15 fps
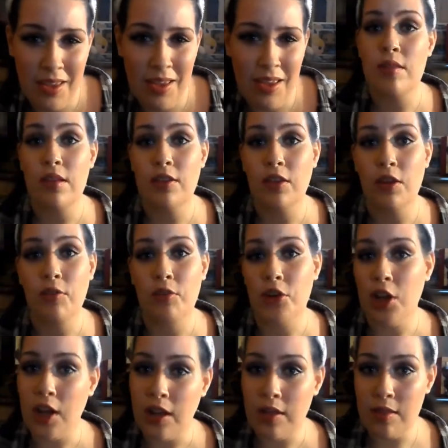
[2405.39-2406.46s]
I decided to go
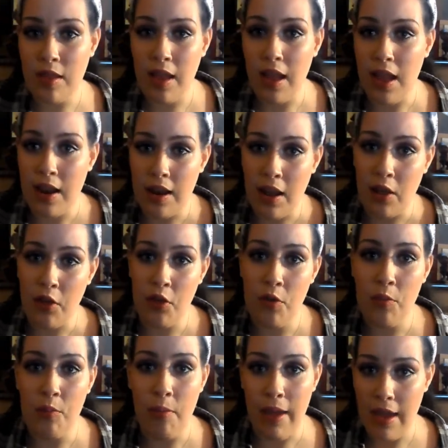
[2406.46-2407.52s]
with Rituxan. Now,
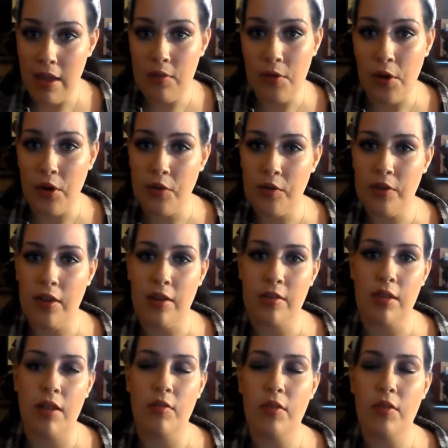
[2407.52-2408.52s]
you may have heard of Rituxan.